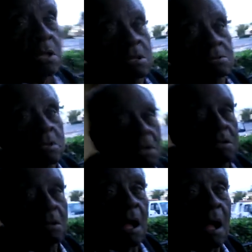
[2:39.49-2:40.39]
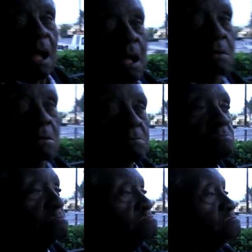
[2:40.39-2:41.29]
At the senior citizen
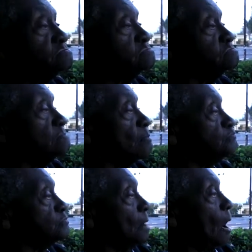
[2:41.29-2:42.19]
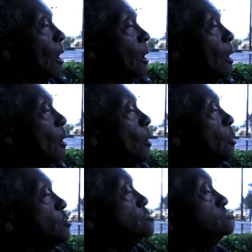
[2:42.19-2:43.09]
home.
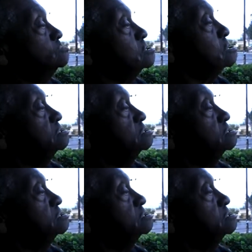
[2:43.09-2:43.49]
Oh.